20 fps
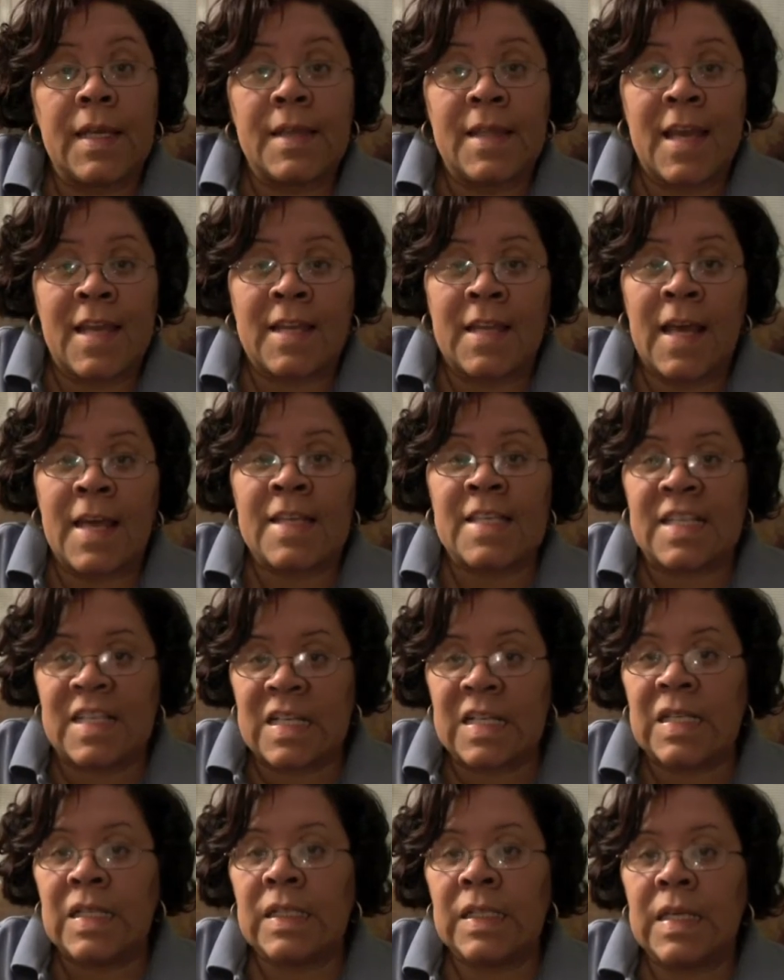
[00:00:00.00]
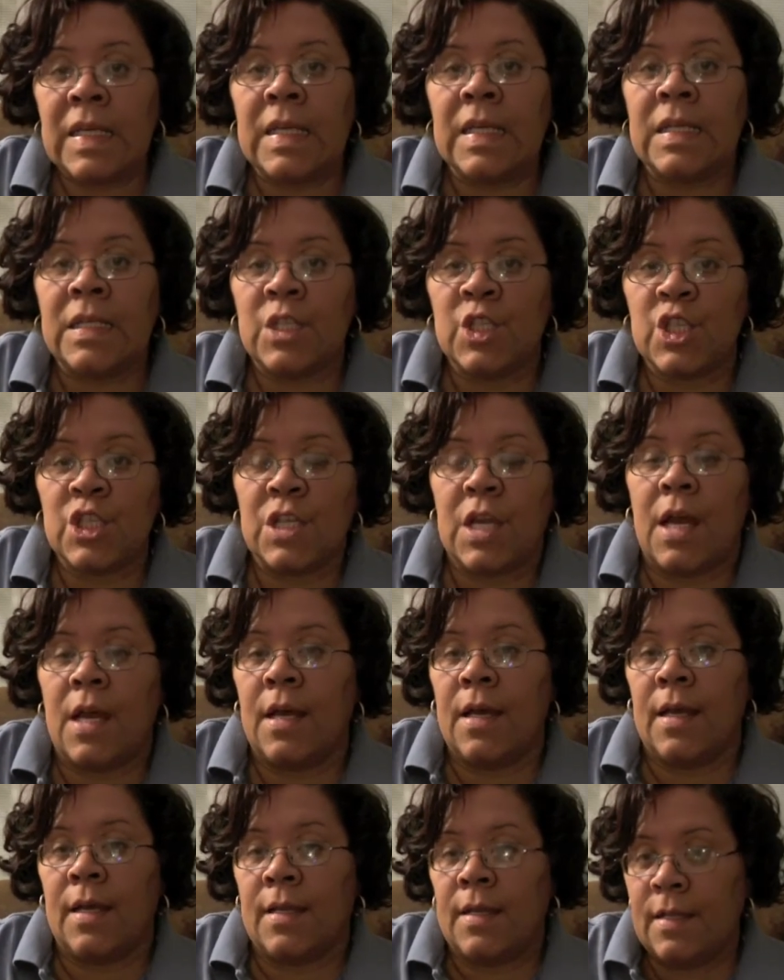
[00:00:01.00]
that nice clean
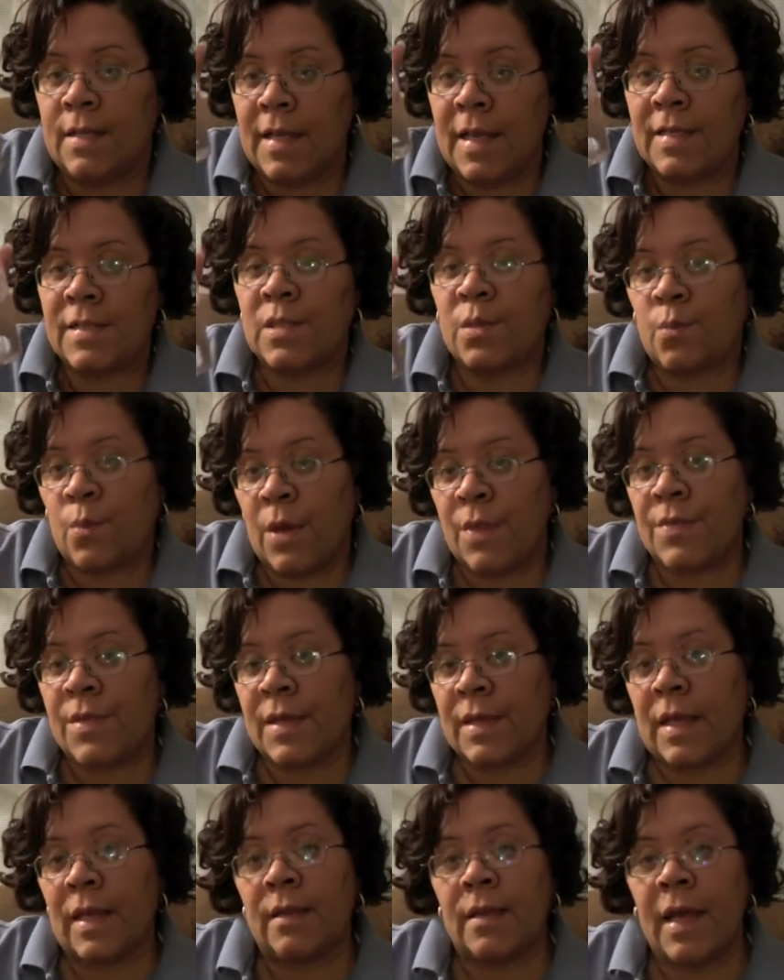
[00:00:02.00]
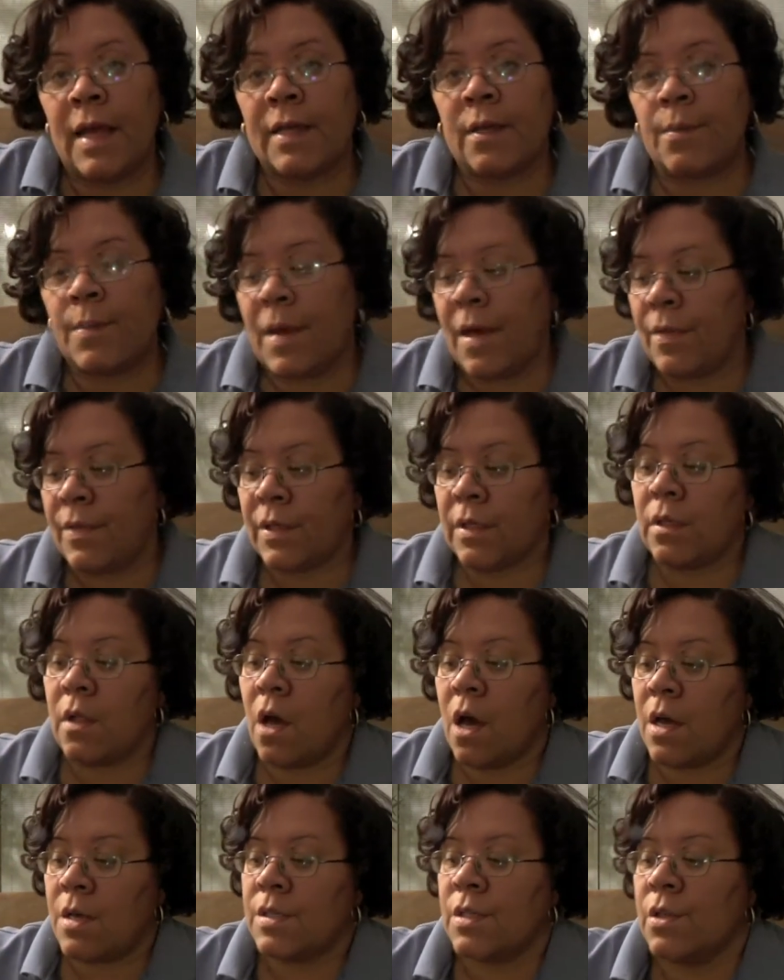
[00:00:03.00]
shine, and that's the one thing I like about the
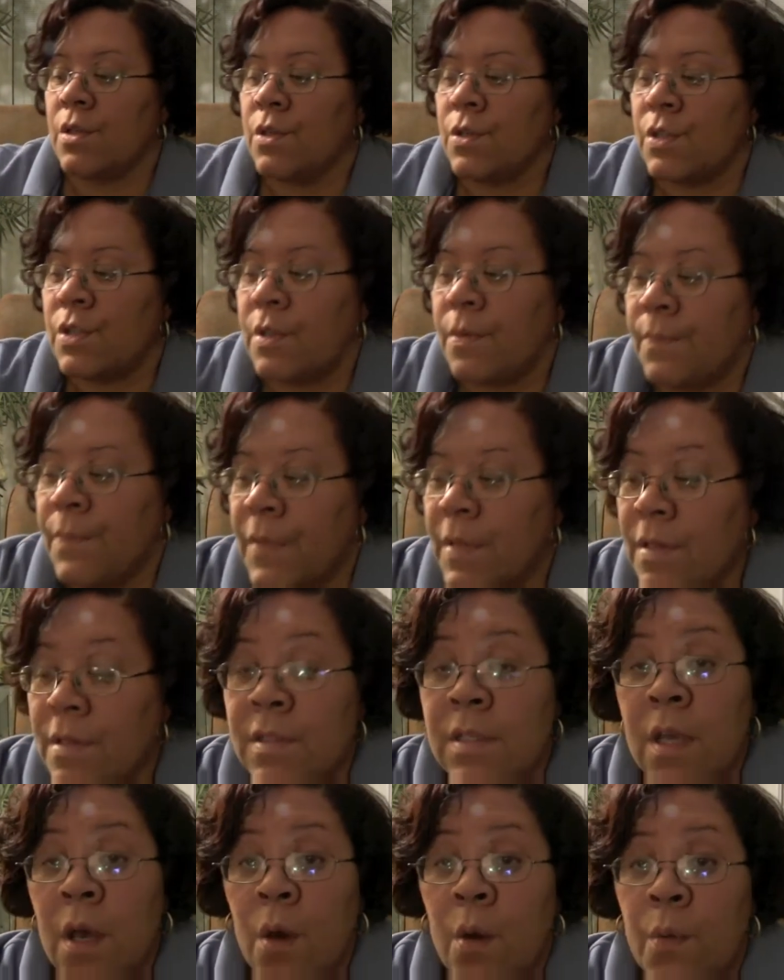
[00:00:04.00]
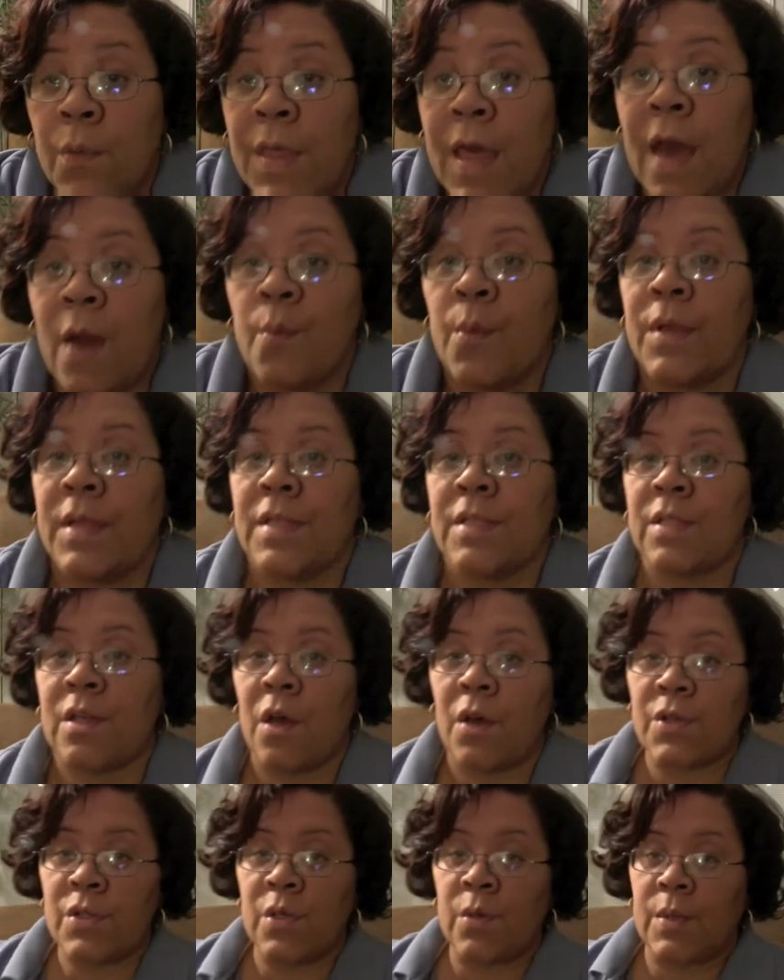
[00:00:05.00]
glossers. So that one is
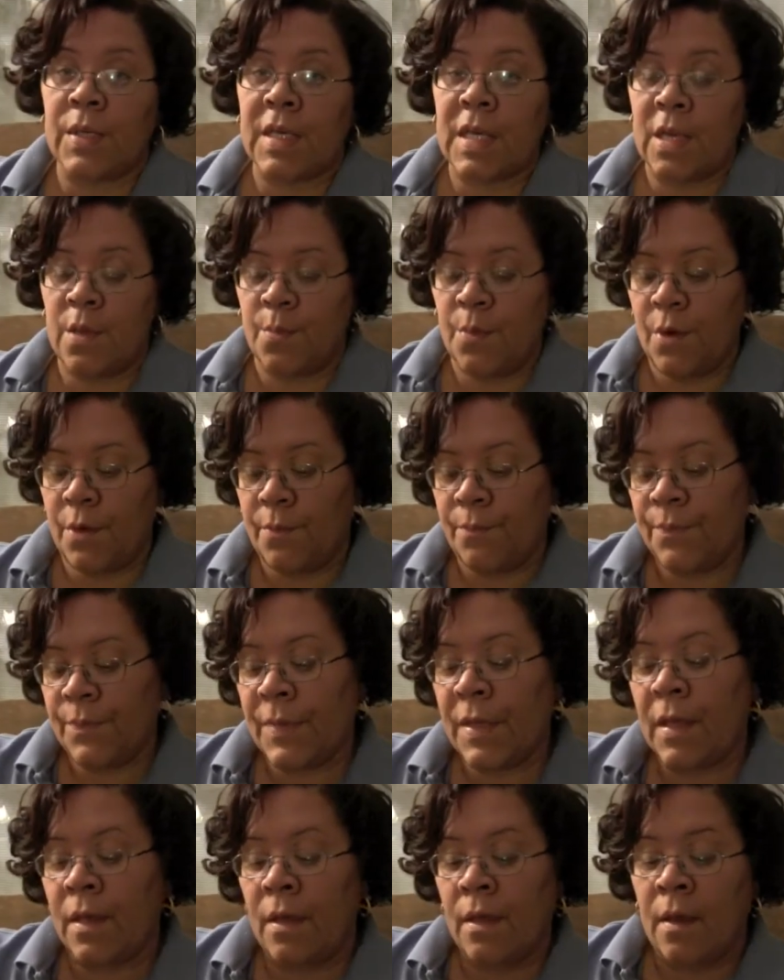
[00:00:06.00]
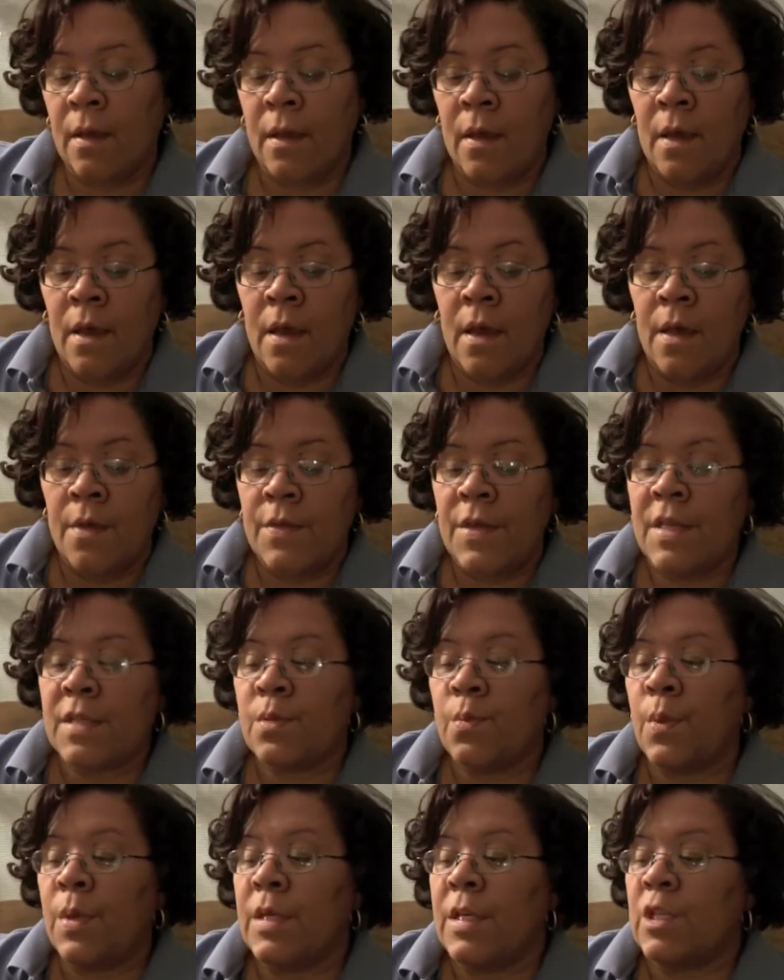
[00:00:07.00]
also a keeper.
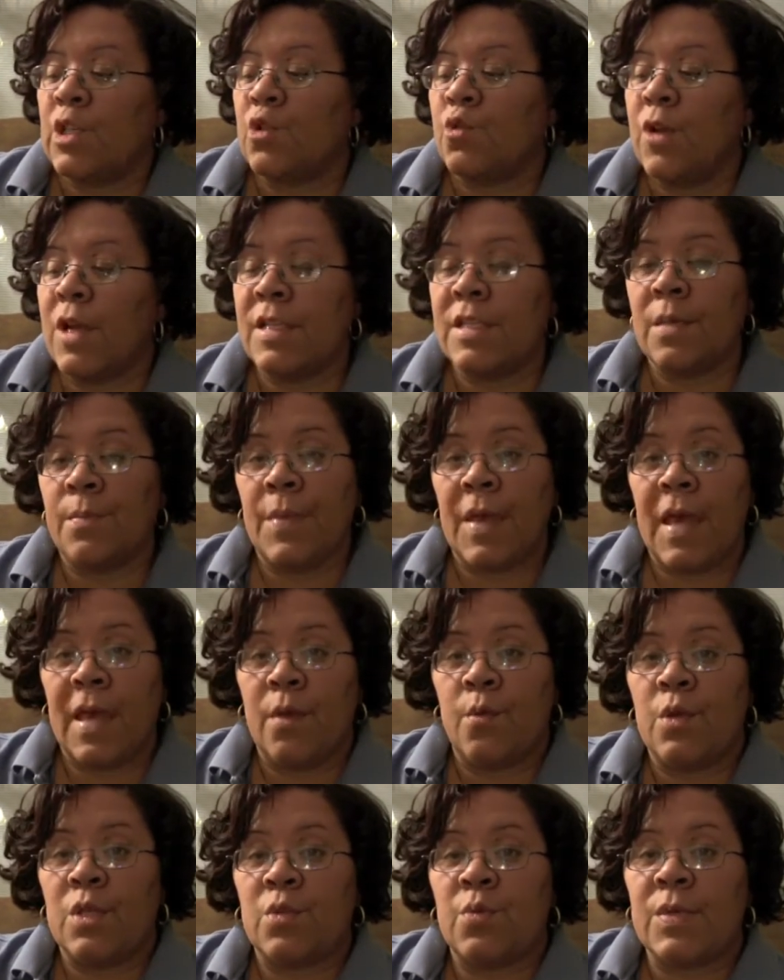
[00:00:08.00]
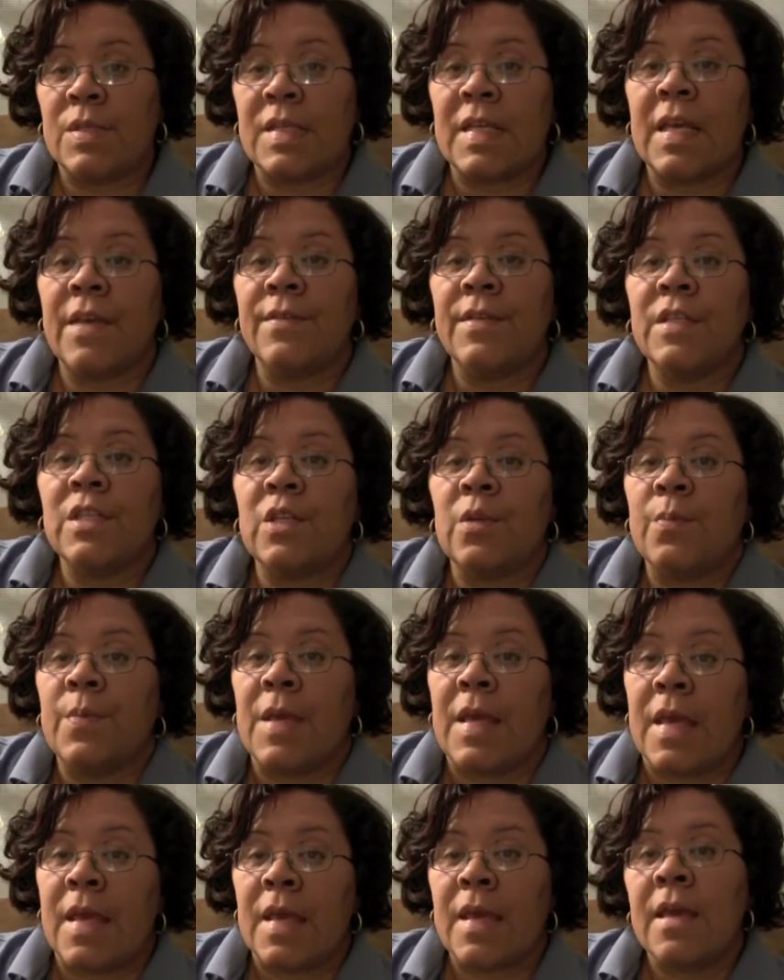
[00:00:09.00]
This one is Tresemme, which was given to
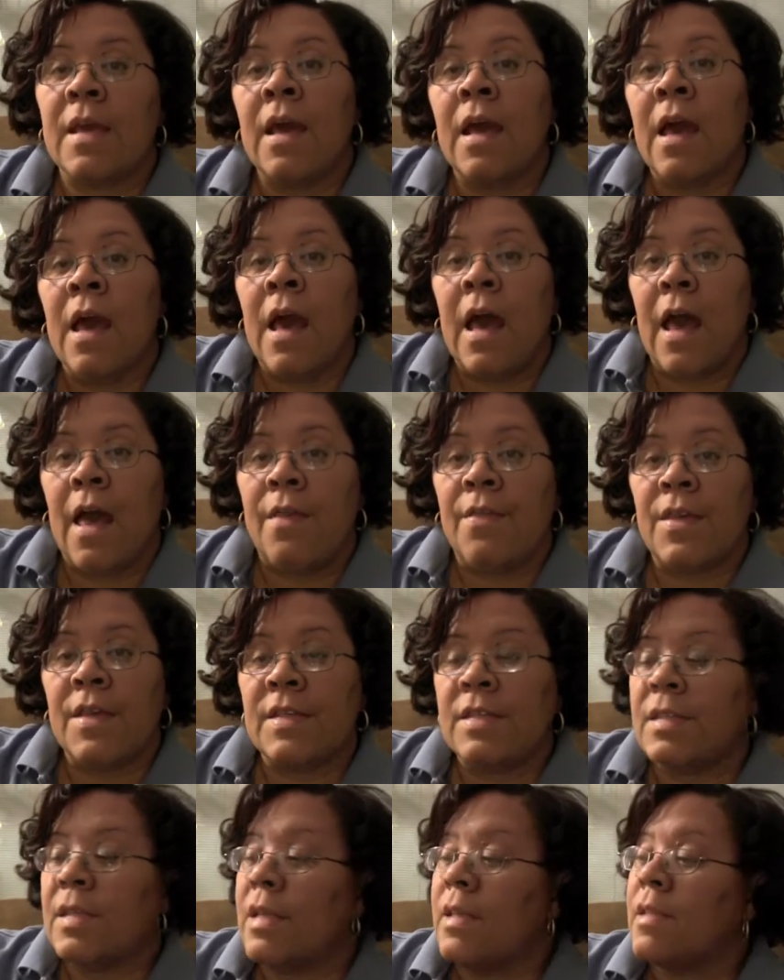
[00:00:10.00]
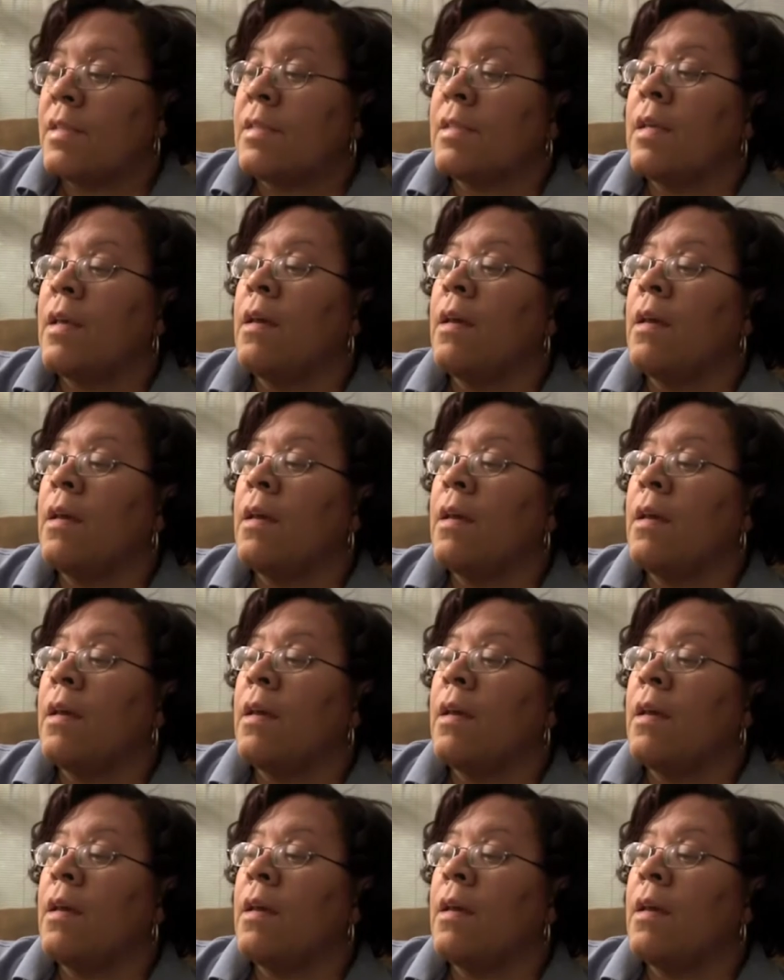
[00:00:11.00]
me, and this is